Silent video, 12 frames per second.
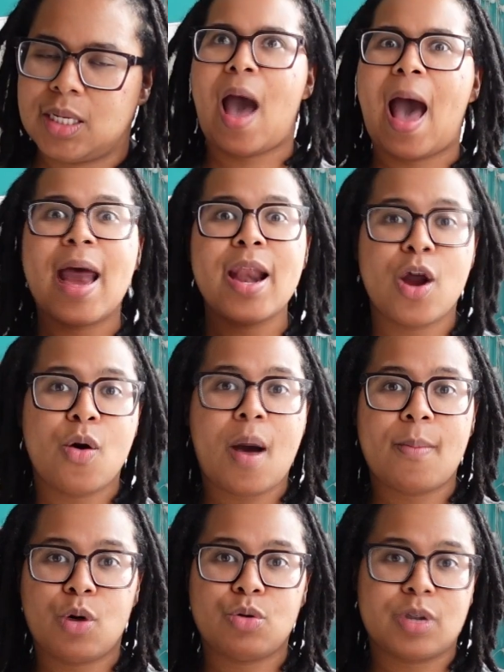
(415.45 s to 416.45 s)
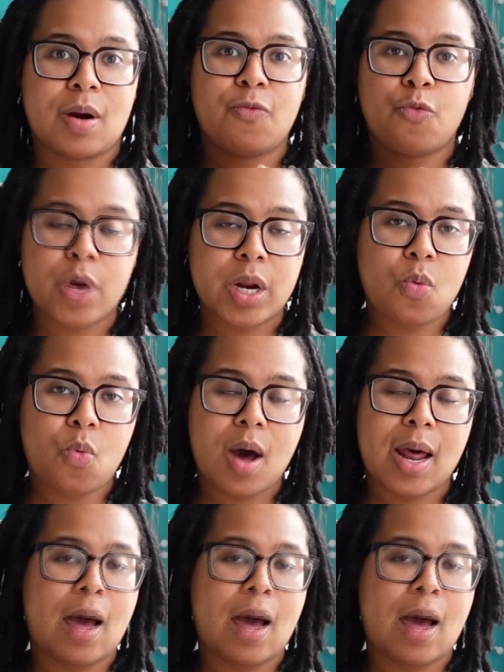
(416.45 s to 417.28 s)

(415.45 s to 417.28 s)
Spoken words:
I know I'm older. I'm 41.